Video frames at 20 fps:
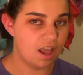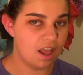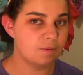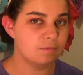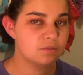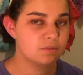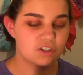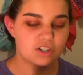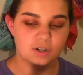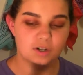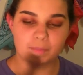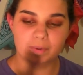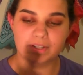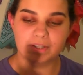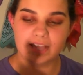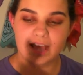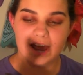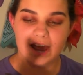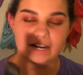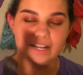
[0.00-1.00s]
I'm just going to
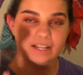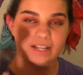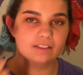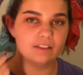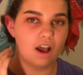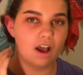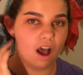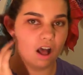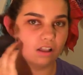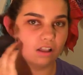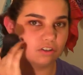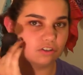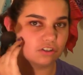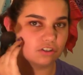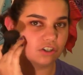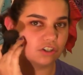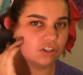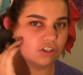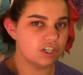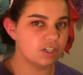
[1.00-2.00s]
put that in the hollows
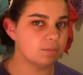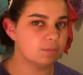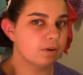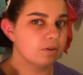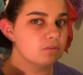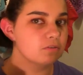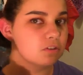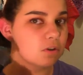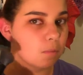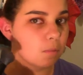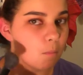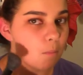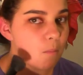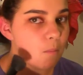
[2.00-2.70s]
of the cheekbones.